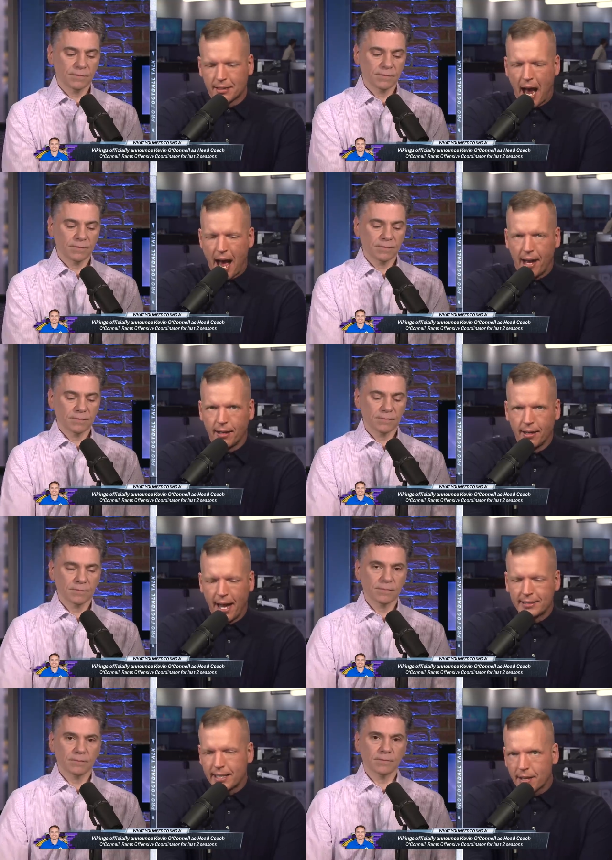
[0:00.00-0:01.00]
Speaker 1: hot
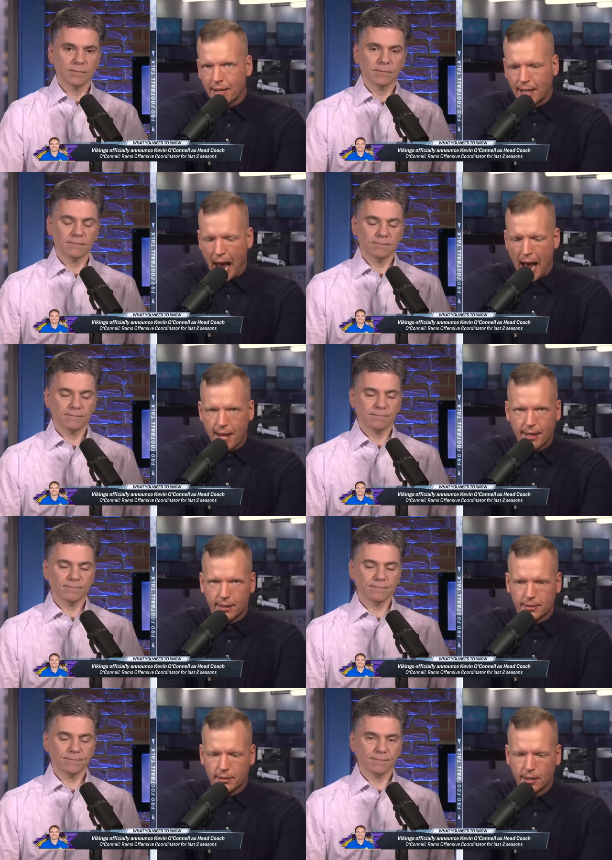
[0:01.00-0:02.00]
instead of the guy
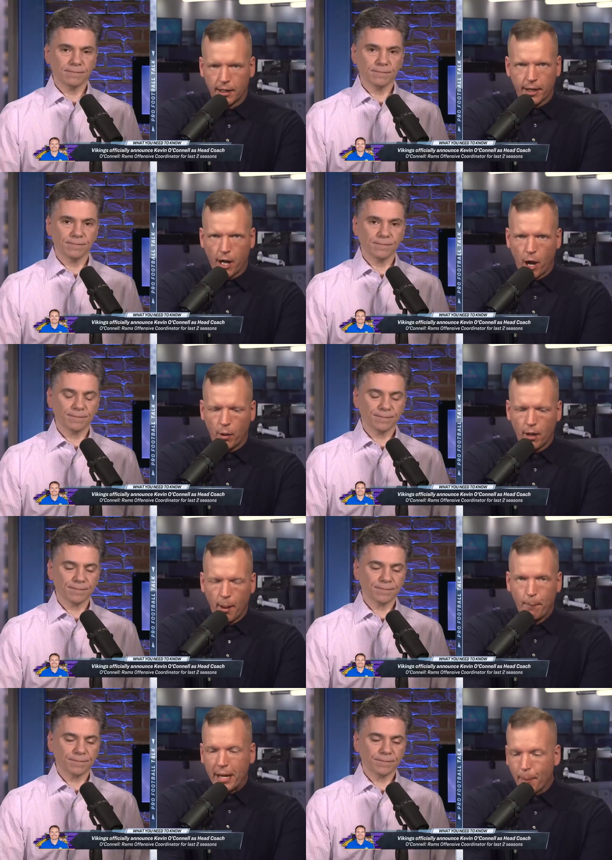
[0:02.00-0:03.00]
that's you know
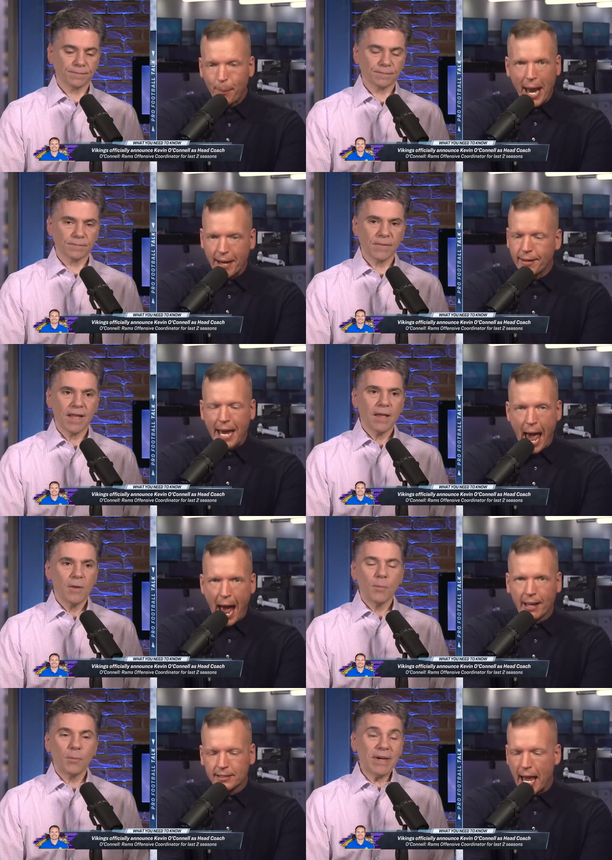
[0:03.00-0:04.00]
been a pain in the
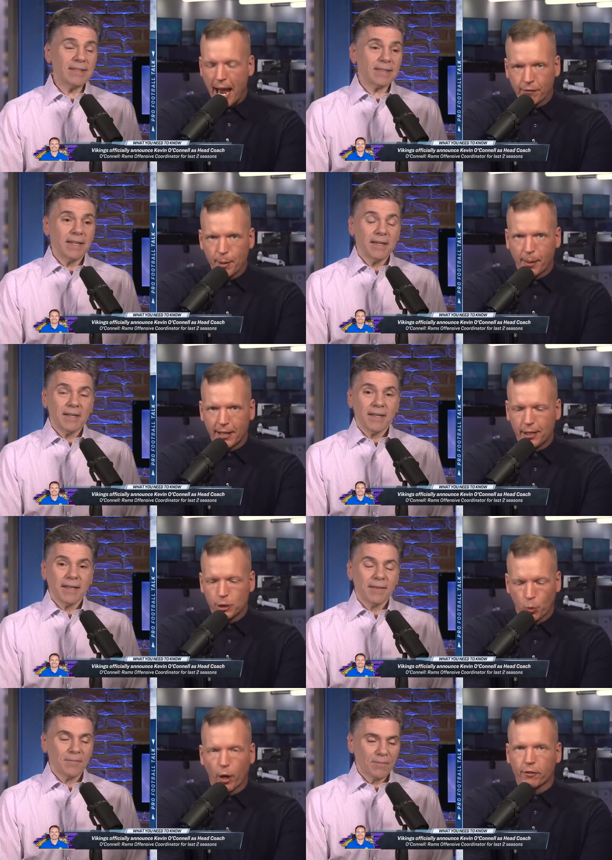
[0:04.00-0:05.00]
ass but that
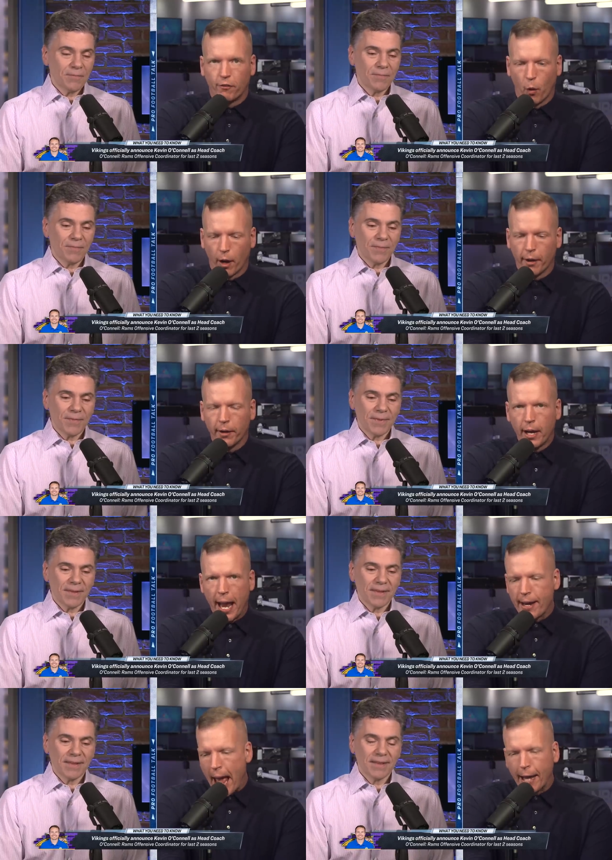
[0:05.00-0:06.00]
everybody's worked for
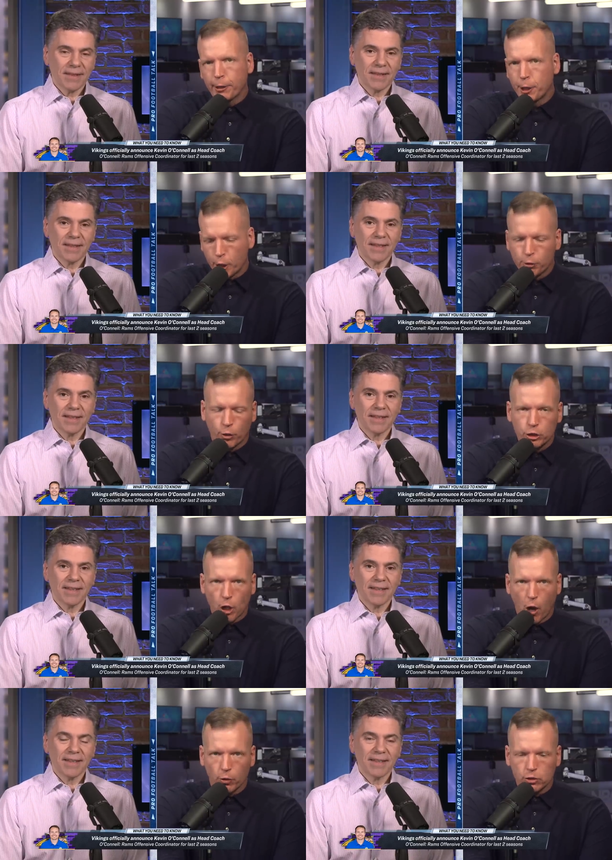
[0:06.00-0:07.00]
and had good
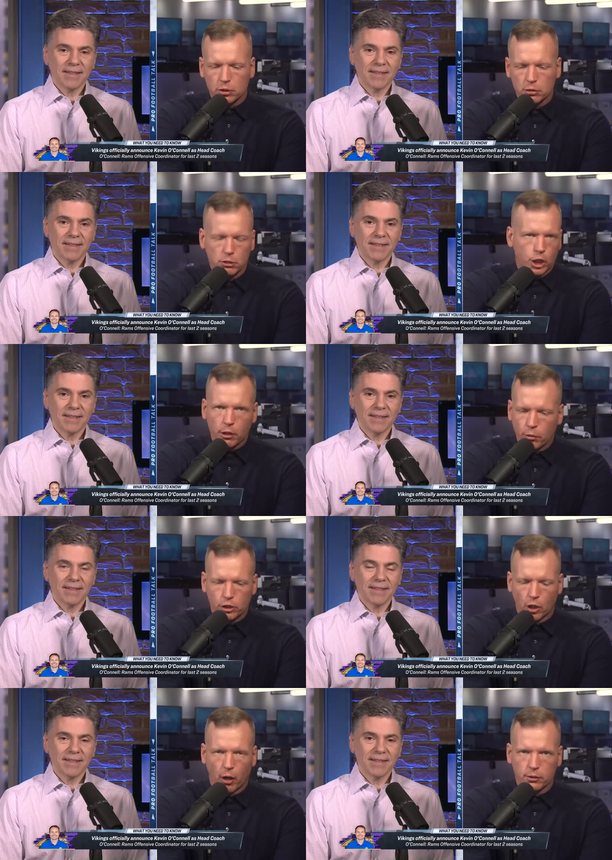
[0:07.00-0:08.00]
results. Good
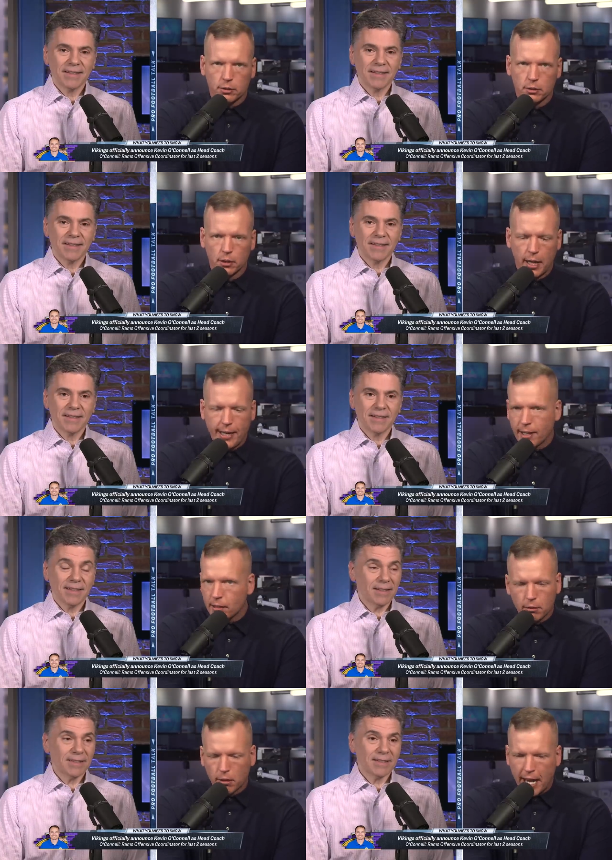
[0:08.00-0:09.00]
results. He
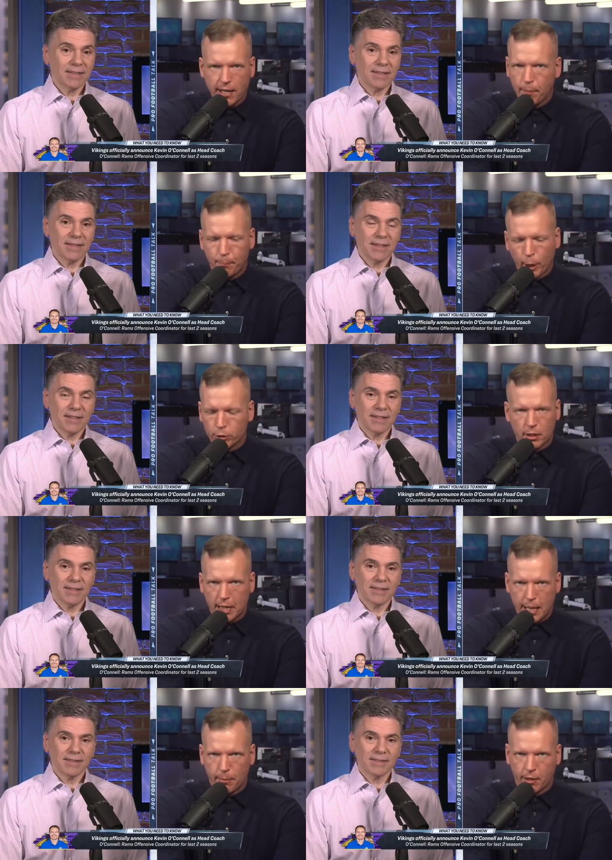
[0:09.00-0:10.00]
didn't he didn't build the
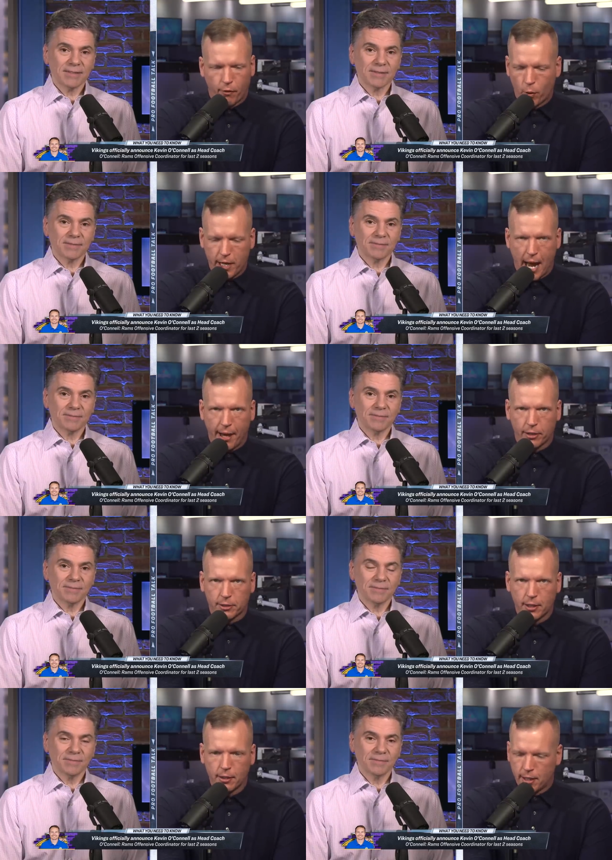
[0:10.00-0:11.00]
team in the
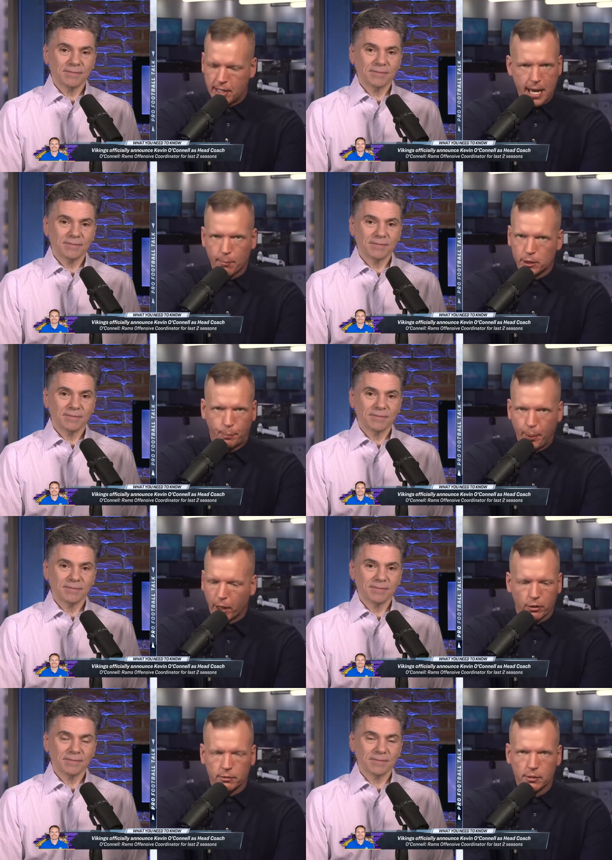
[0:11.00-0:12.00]
49ers. The team was
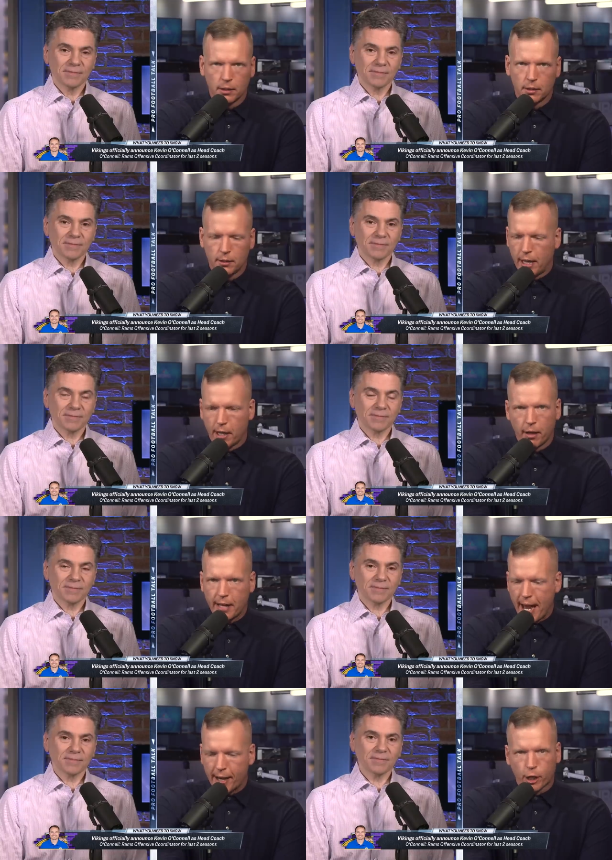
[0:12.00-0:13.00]
built. You know,
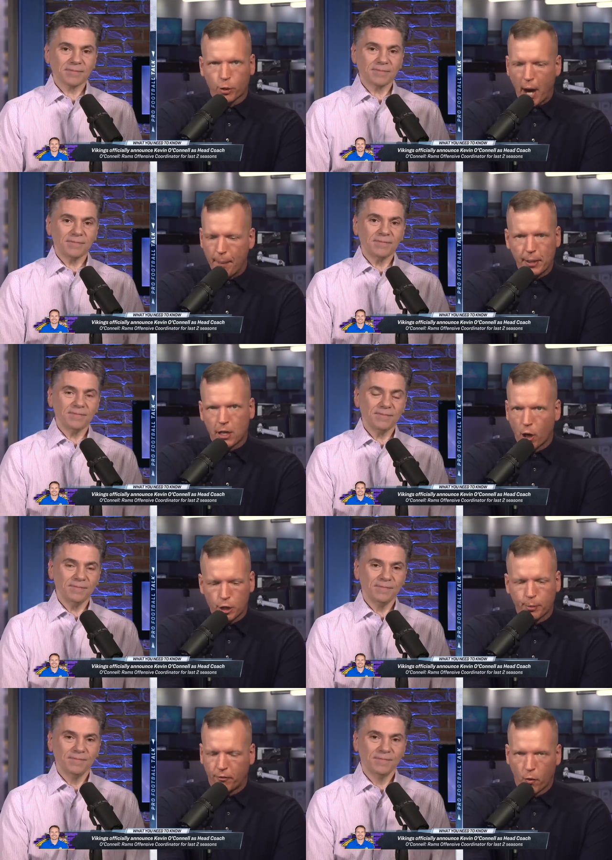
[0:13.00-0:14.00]
they had a crappy
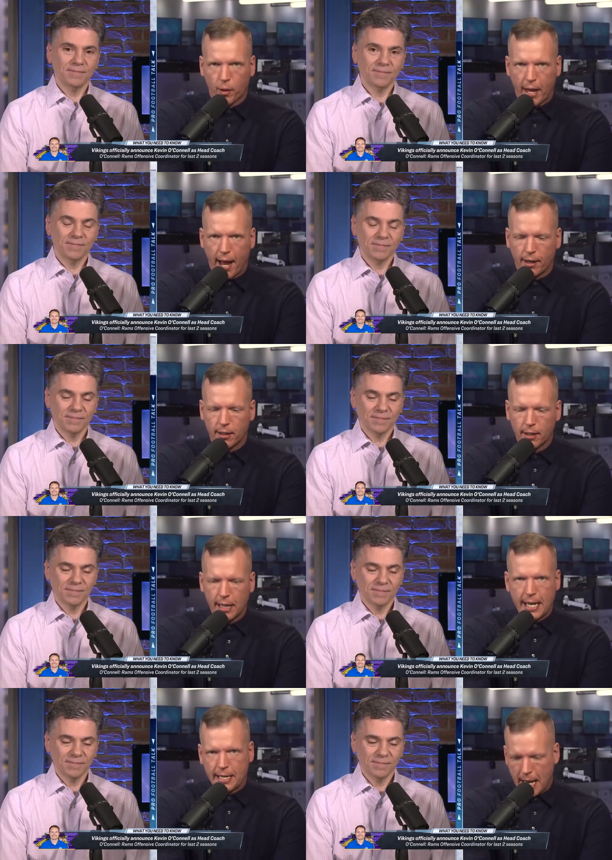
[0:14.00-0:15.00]
coach before that.
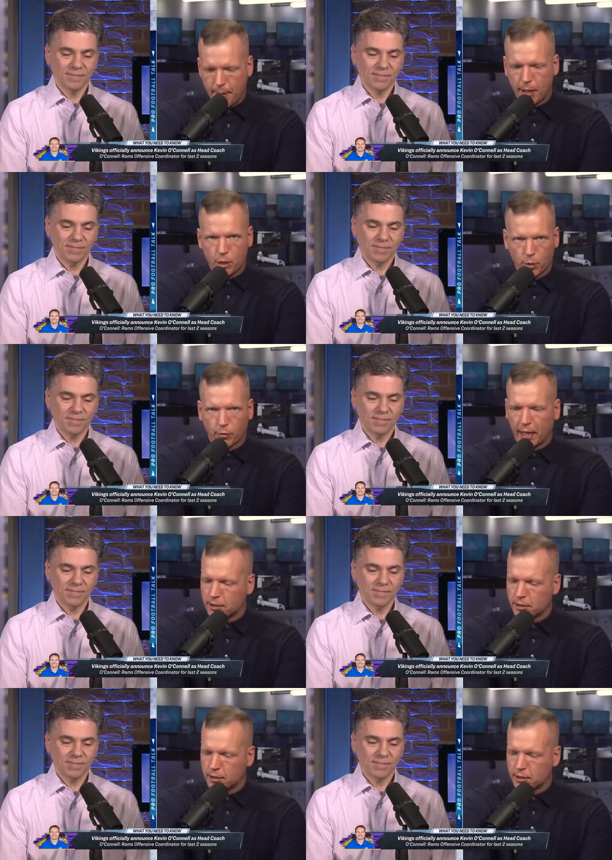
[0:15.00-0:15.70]
He came into a right